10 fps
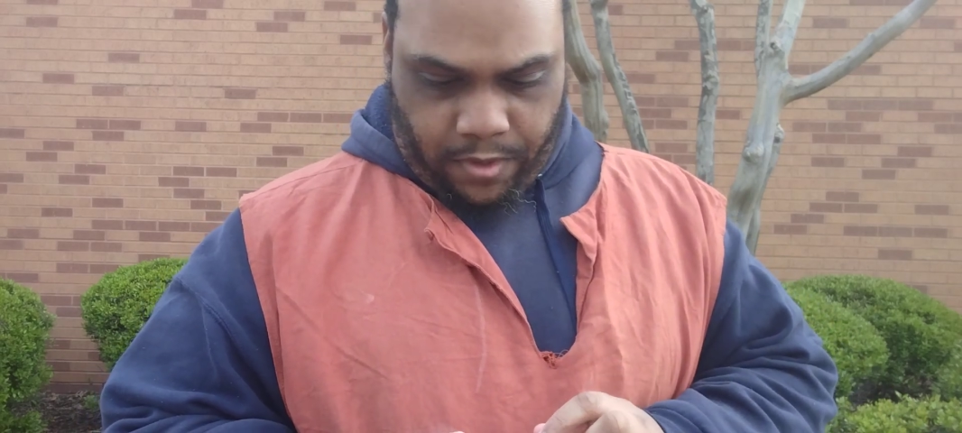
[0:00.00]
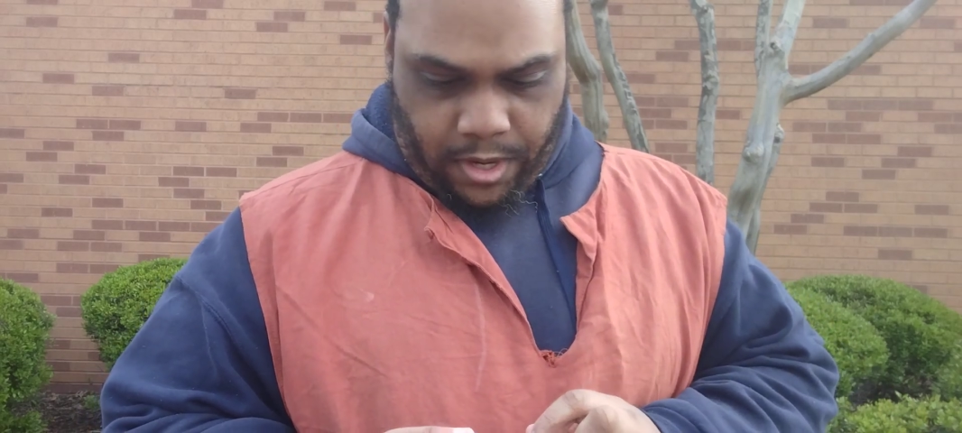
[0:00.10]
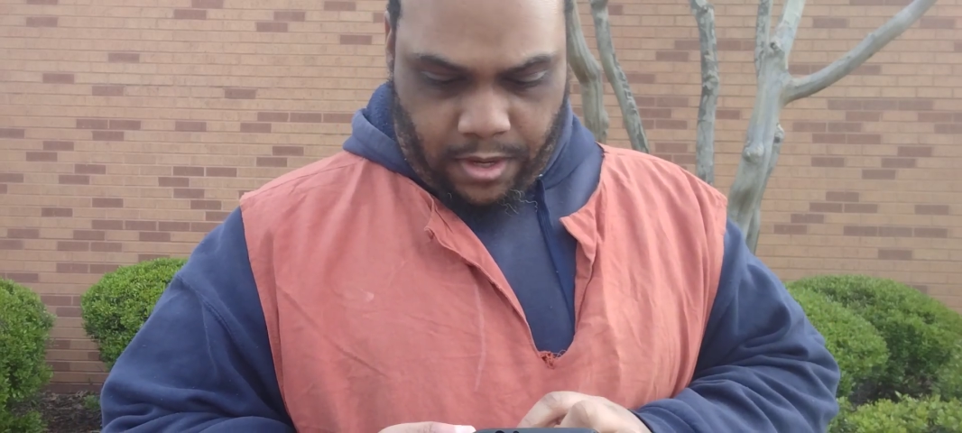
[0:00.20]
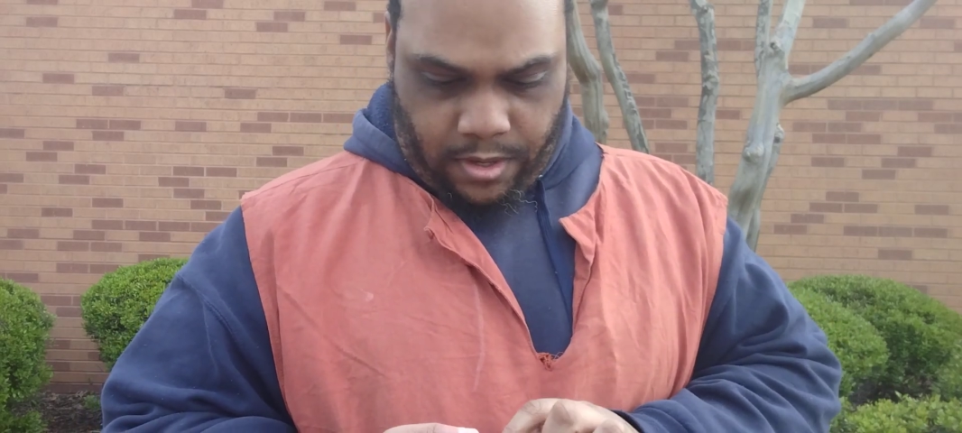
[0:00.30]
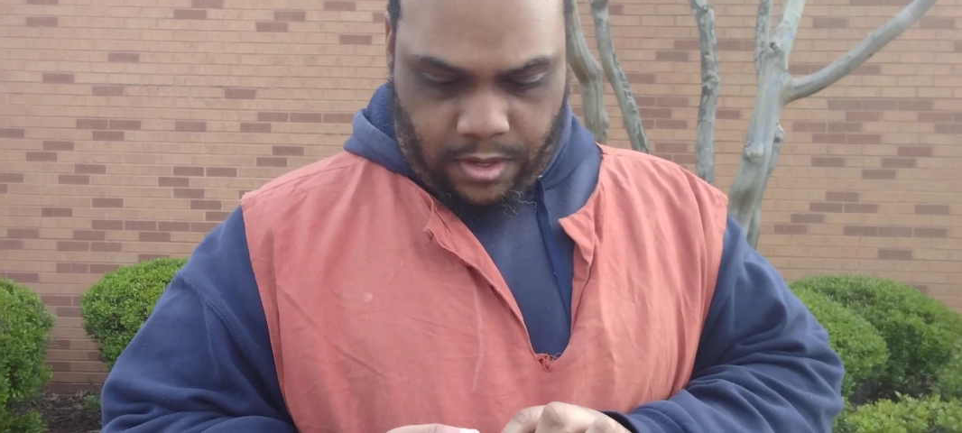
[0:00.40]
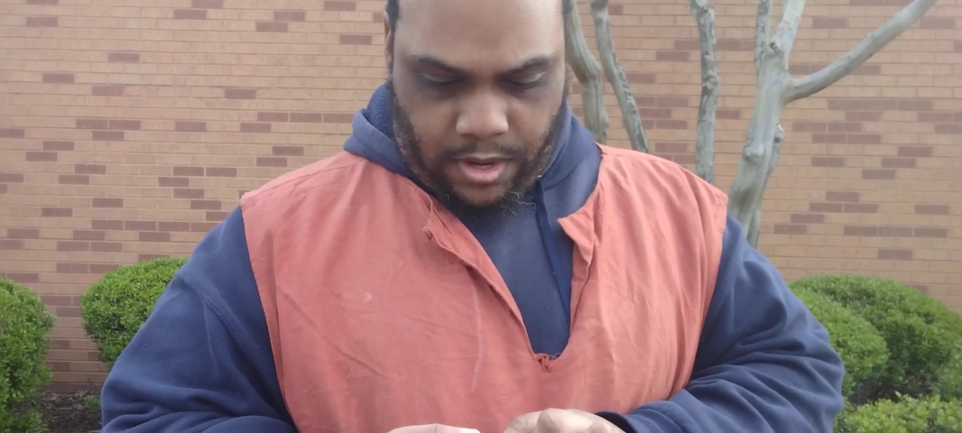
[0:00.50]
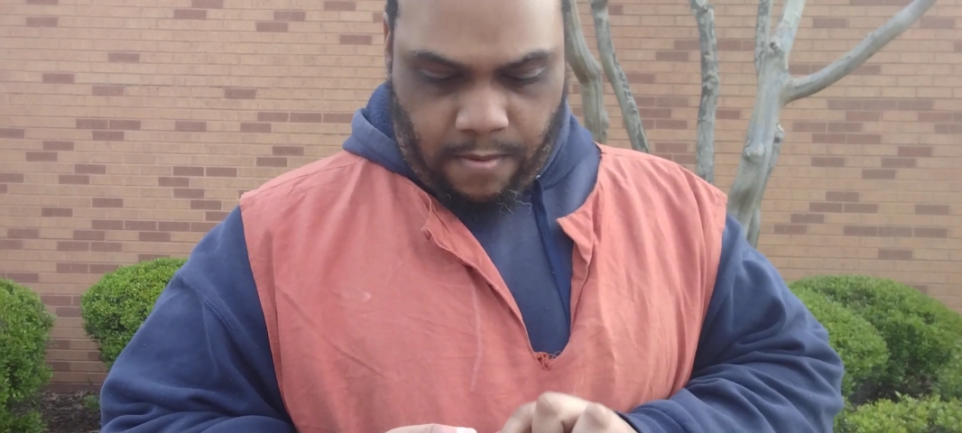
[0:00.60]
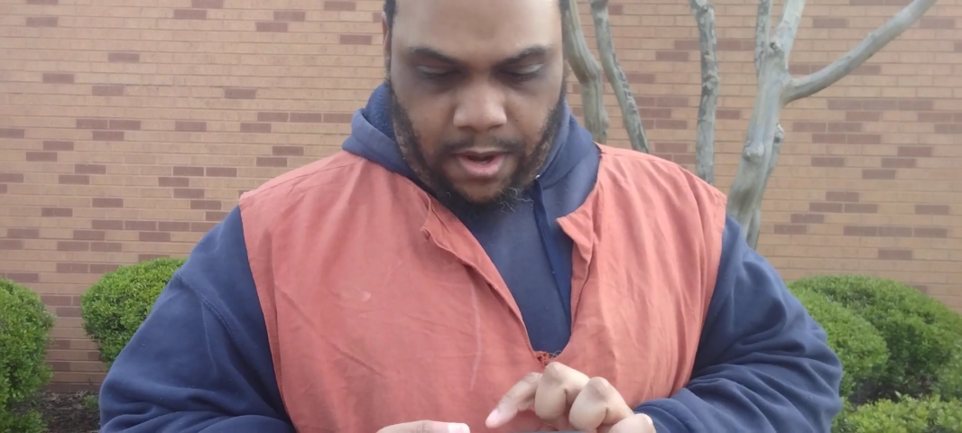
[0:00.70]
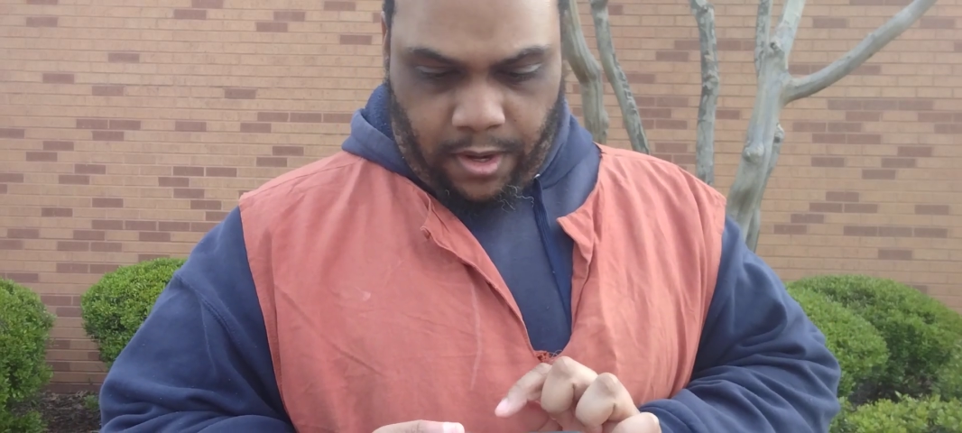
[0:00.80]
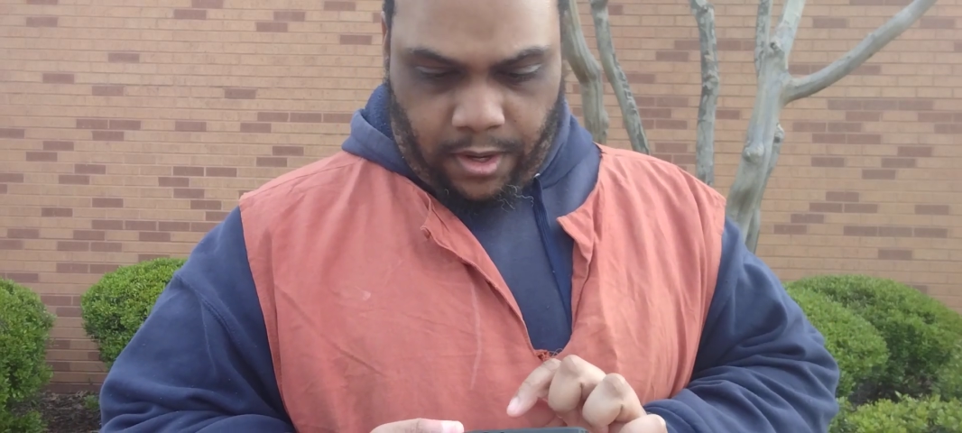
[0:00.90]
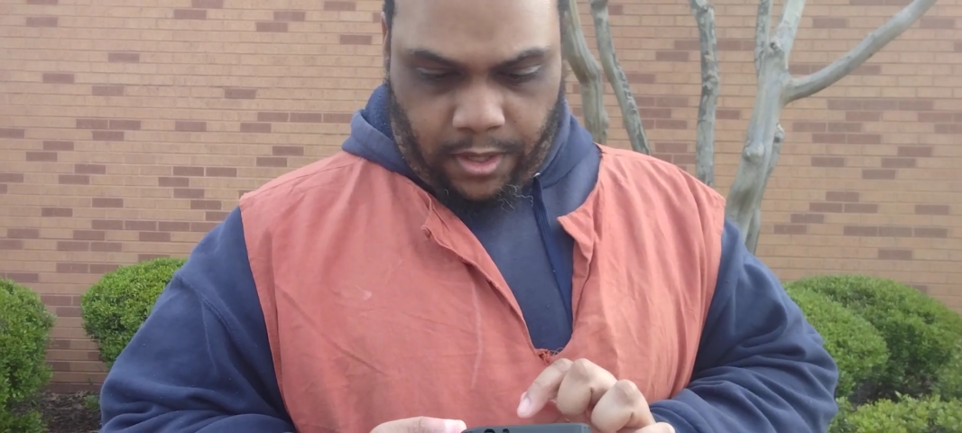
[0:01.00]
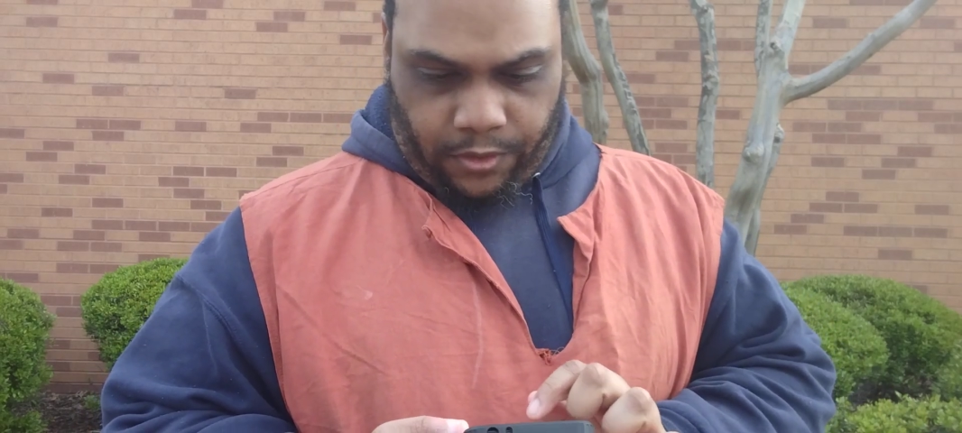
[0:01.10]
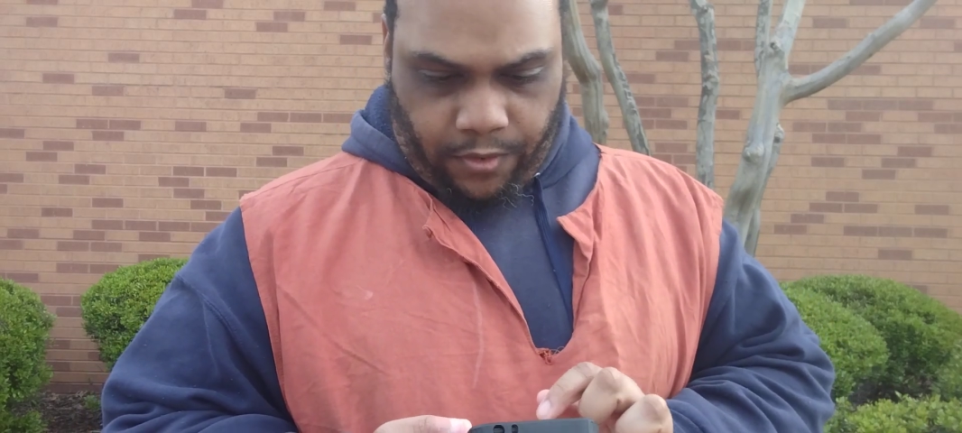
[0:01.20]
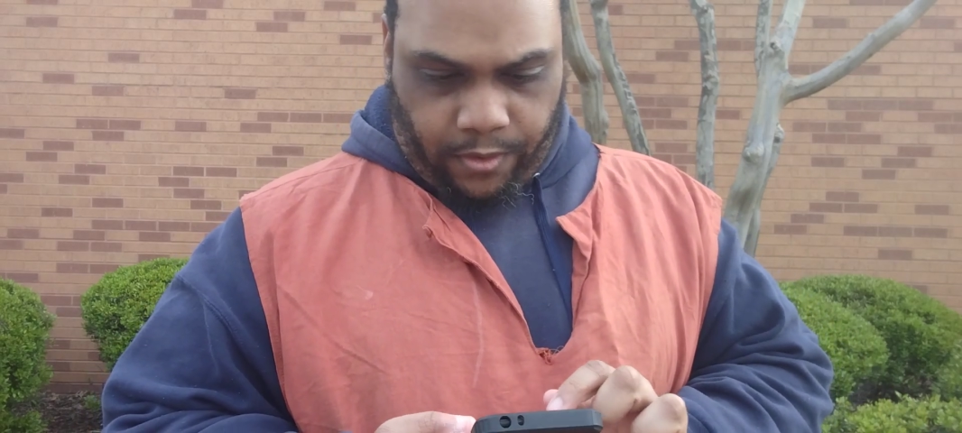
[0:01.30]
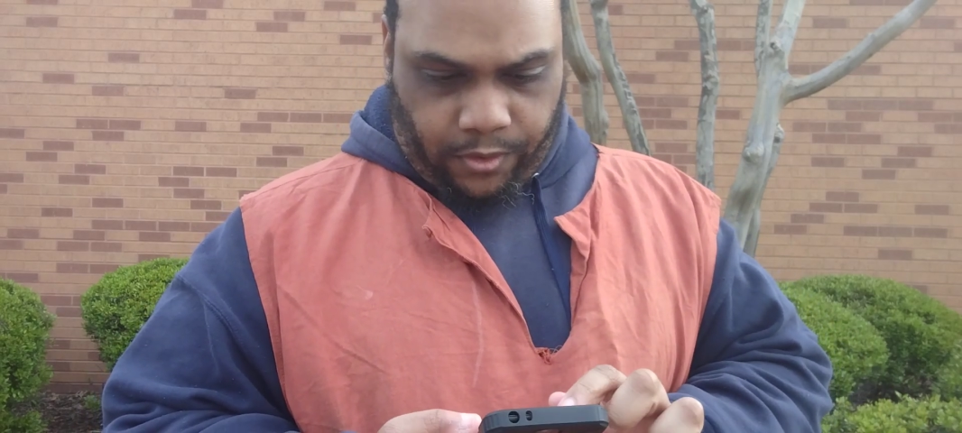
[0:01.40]
But let me get
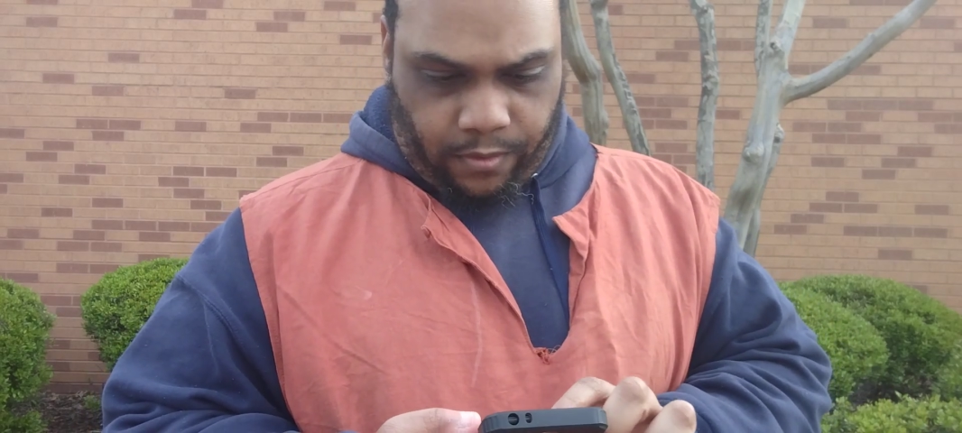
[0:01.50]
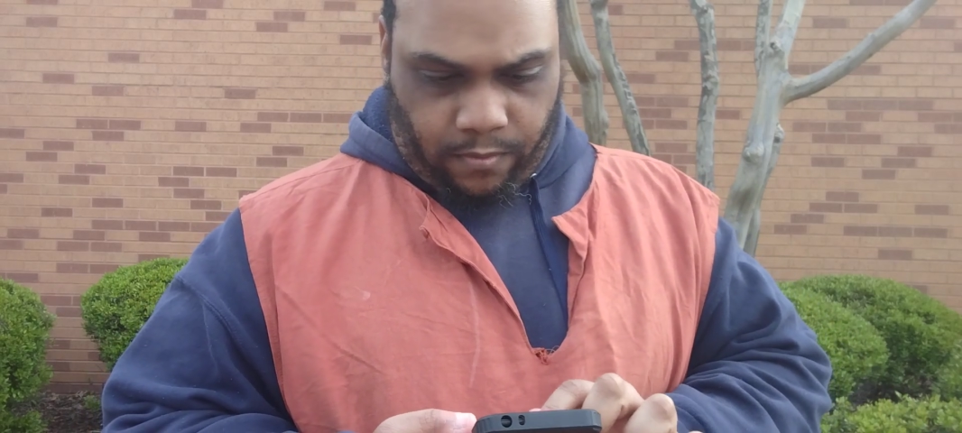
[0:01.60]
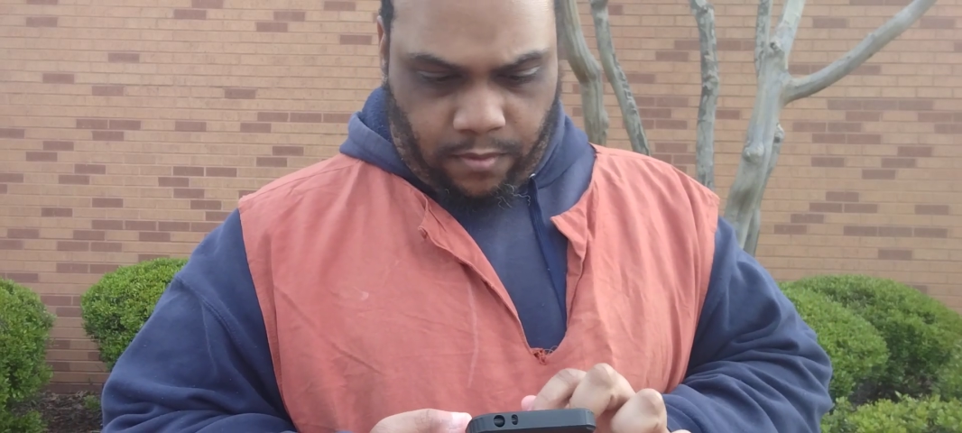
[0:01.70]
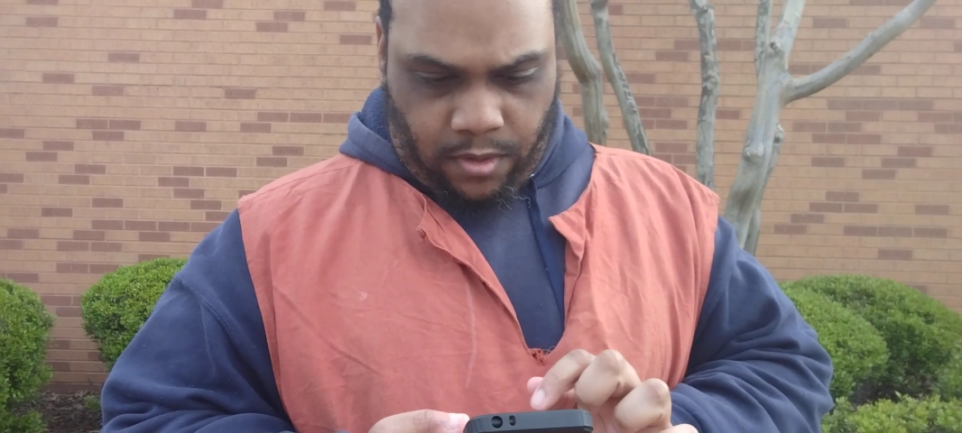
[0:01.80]
another scripture.